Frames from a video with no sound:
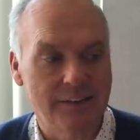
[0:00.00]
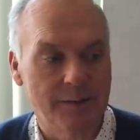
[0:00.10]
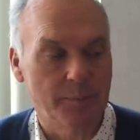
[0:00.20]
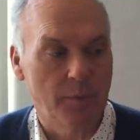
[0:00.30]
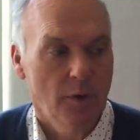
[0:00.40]

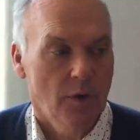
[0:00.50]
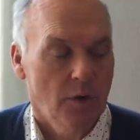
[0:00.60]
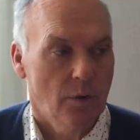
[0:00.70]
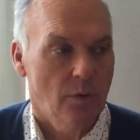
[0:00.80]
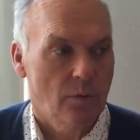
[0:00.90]
team
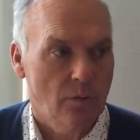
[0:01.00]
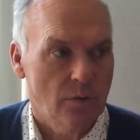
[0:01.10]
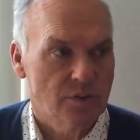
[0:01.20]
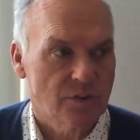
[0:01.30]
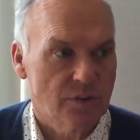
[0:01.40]

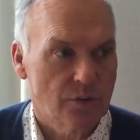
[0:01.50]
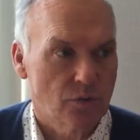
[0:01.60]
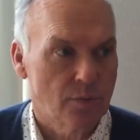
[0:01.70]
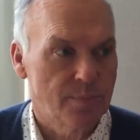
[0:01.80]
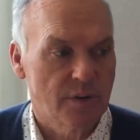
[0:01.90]
was a
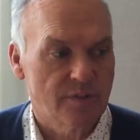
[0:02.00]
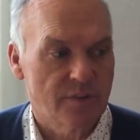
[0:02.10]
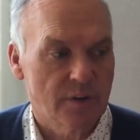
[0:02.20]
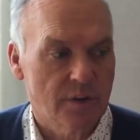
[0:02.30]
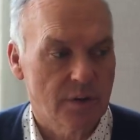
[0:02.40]
group of
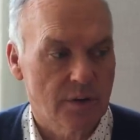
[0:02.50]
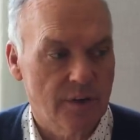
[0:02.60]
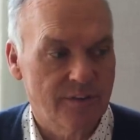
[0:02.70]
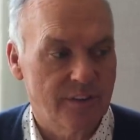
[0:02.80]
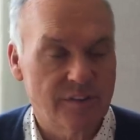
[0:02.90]
uh,
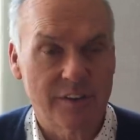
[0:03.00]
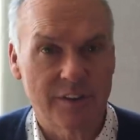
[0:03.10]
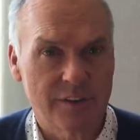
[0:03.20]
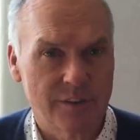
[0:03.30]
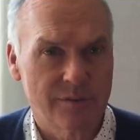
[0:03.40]

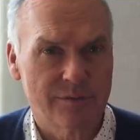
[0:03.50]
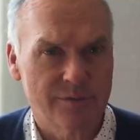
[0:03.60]
investigative